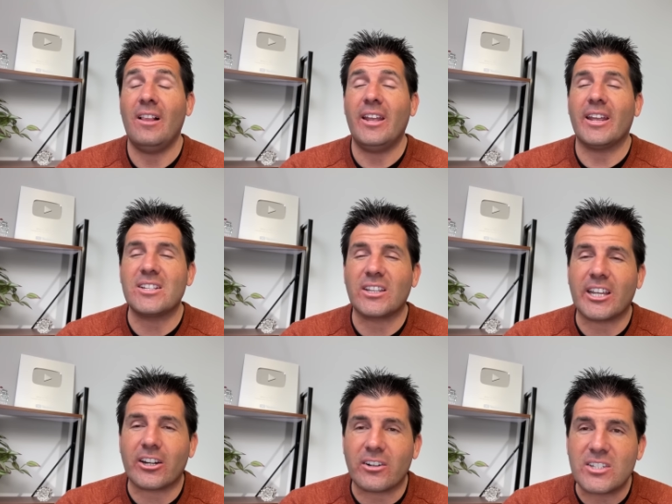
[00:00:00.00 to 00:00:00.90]
Is it
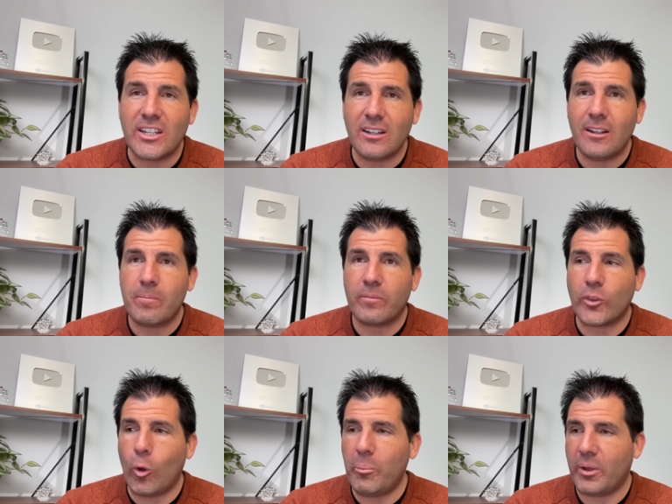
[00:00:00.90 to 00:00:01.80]
guaranteed?
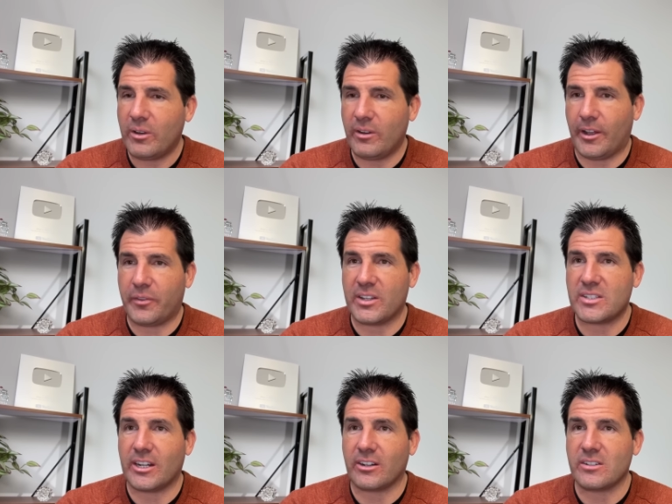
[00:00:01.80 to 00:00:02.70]
Nope. Nothing is
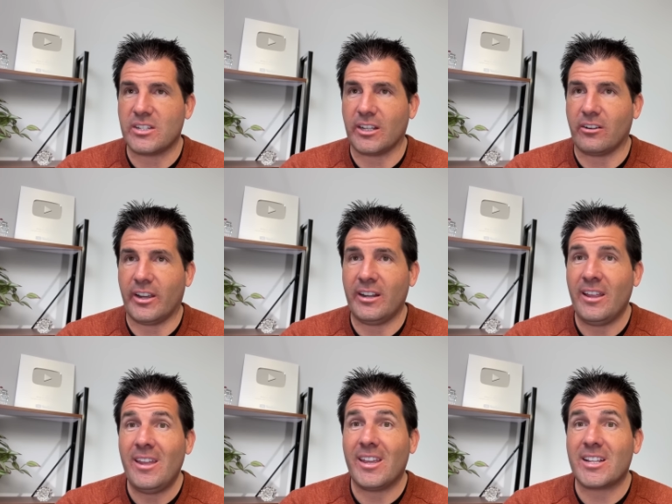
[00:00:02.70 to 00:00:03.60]
guaranteed, right?
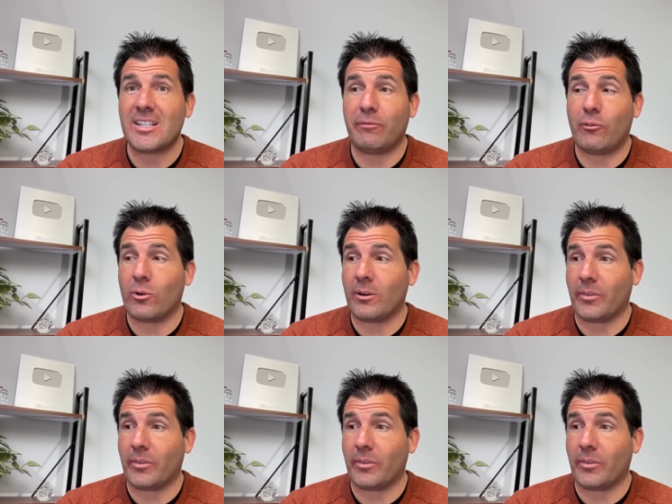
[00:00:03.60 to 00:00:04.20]
Except for the